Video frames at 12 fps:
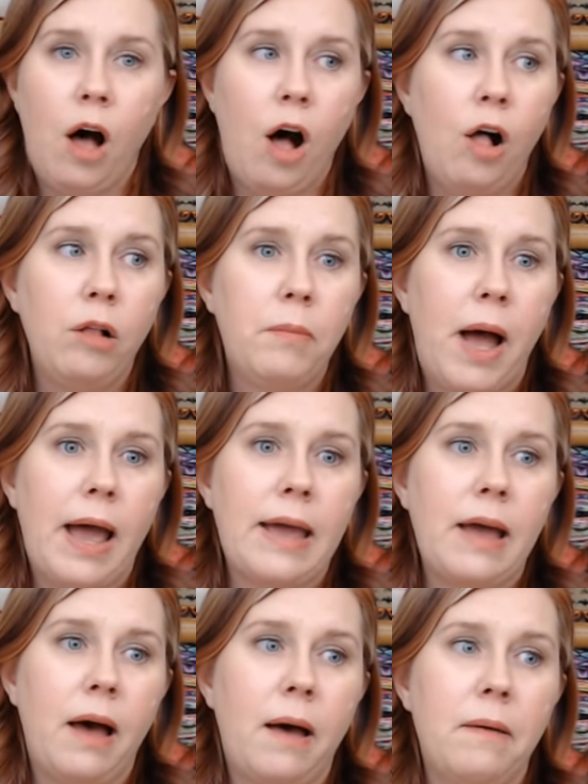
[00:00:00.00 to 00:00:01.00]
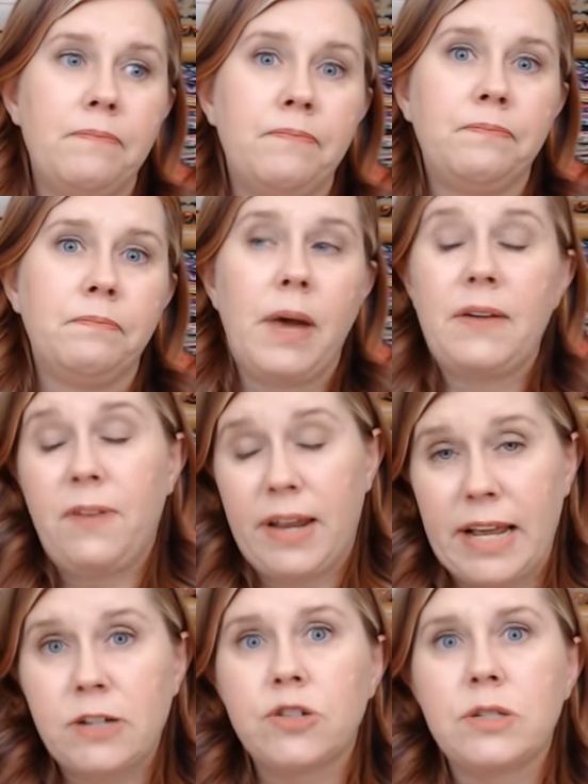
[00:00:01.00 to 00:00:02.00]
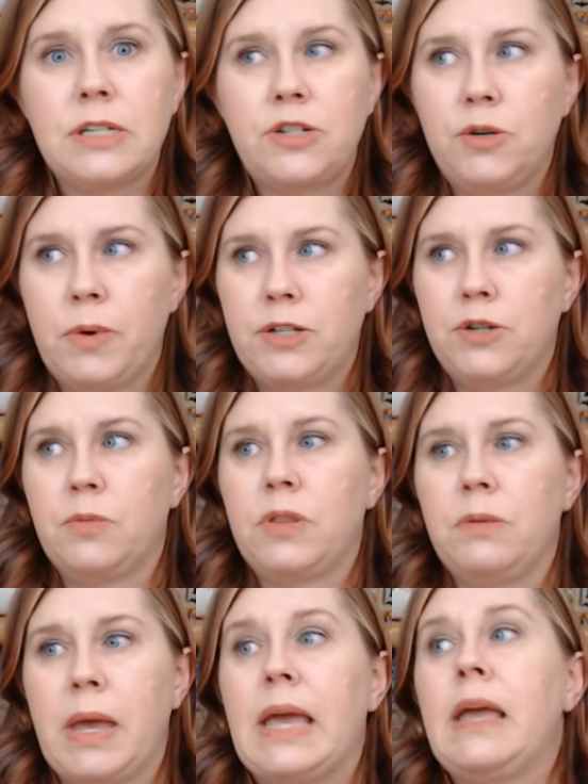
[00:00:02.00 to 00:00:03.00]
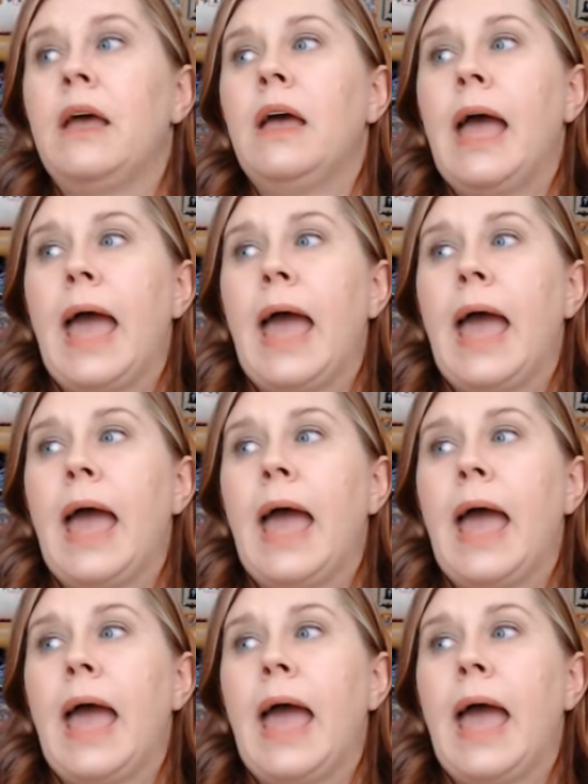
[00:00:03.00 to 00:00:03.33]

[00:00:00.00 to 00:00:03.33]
all my, um, my financial situation with me,